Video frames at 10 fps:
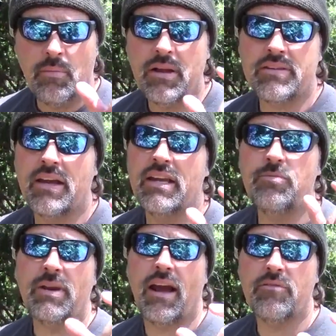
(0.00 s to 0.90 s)
but uh,
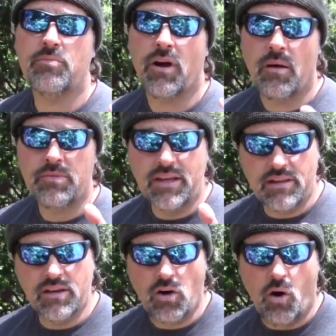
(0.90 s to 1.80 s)
he's been having problems
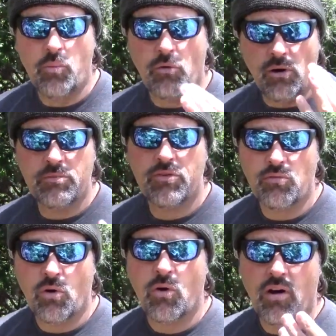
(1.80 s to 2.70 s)
getting the gulp worms to
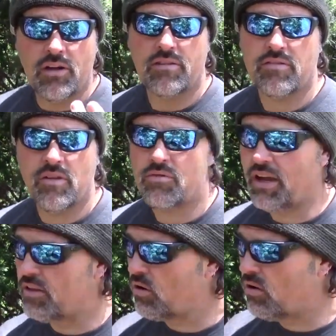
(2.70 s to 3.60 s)
roll on the slow
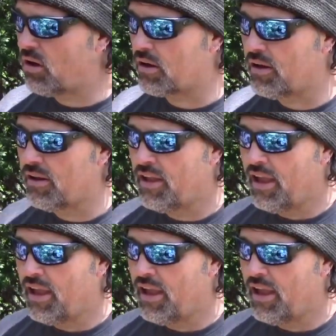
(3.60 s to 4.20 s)
death hook.